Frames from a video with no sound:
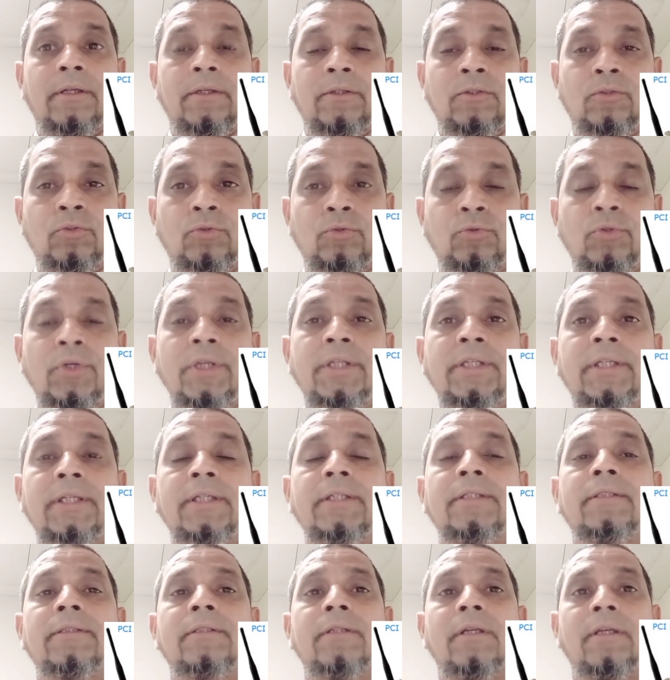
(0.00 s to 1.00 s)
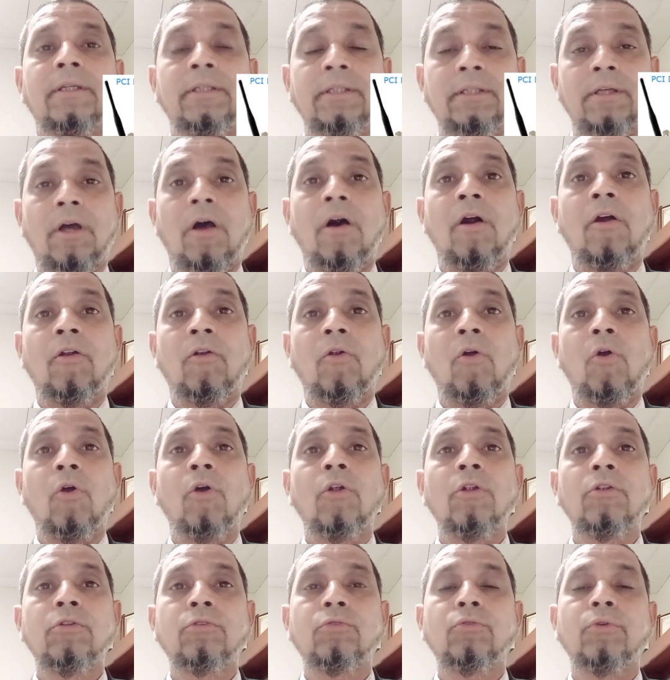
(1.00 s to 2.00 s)
Switches are
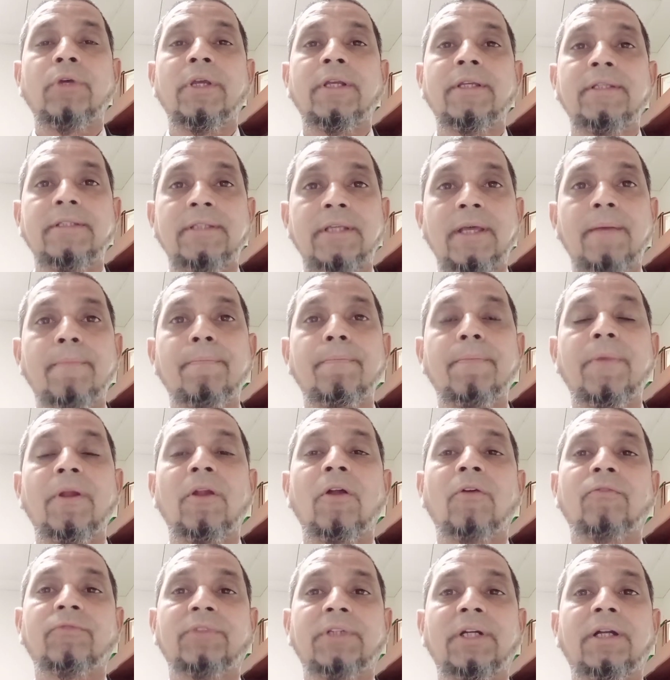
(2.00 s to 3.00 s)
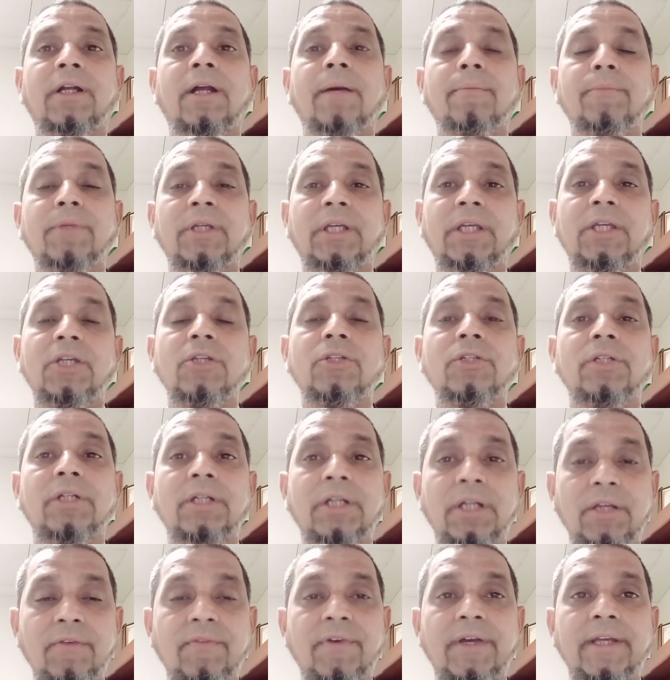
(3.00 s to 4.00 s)
also example of the
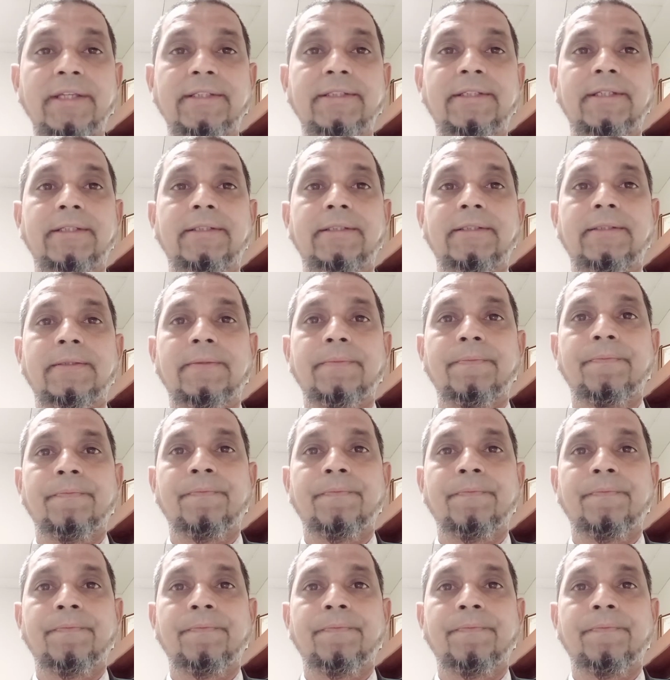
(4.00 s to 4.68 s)
communication devices.